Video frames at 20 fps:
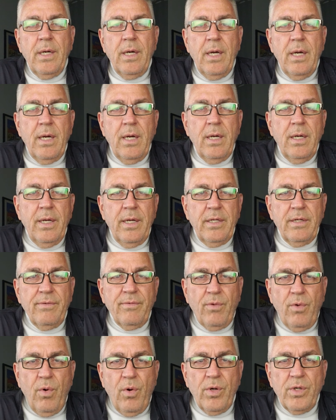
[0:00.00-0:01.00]
and
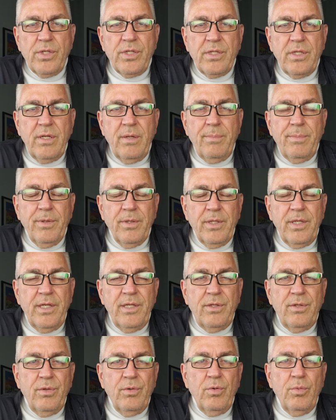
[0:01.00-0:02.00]
of course the ability
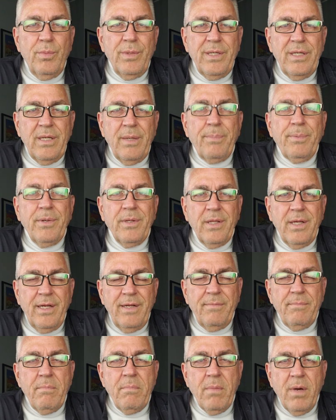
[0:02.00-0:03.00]
to
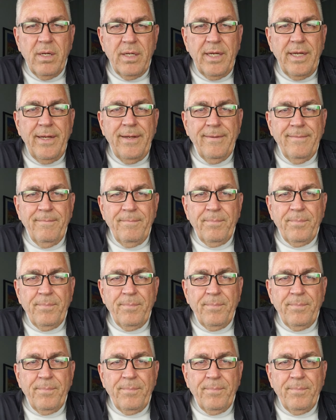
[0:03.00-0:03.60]
manipulate money,